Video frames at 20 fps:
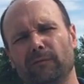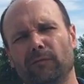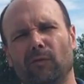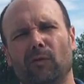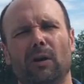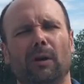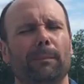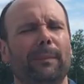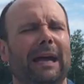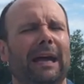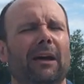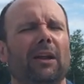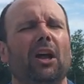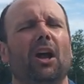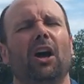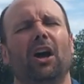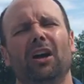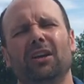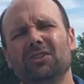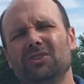for about
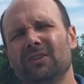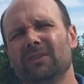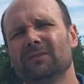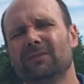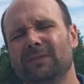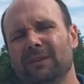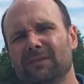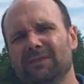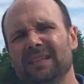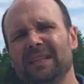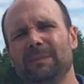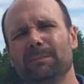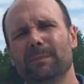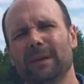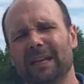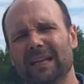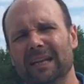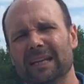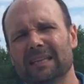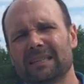150
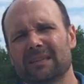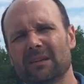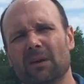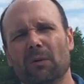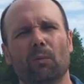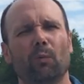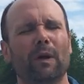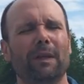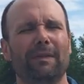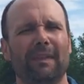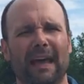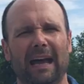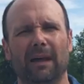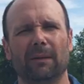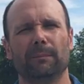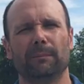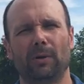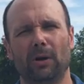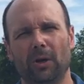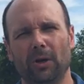minutes without
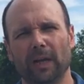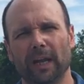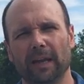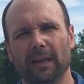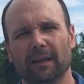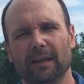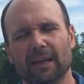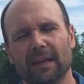burning.